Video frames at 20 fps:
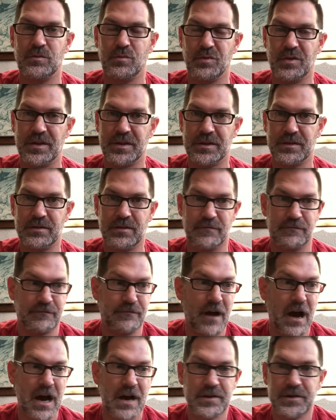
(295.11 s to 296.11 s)
with the
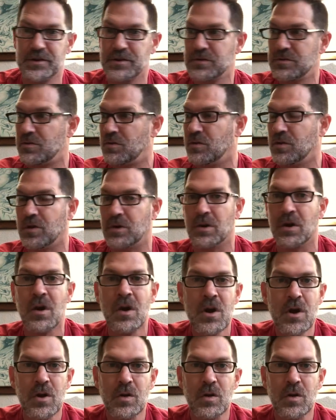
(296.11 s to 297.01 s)
Father or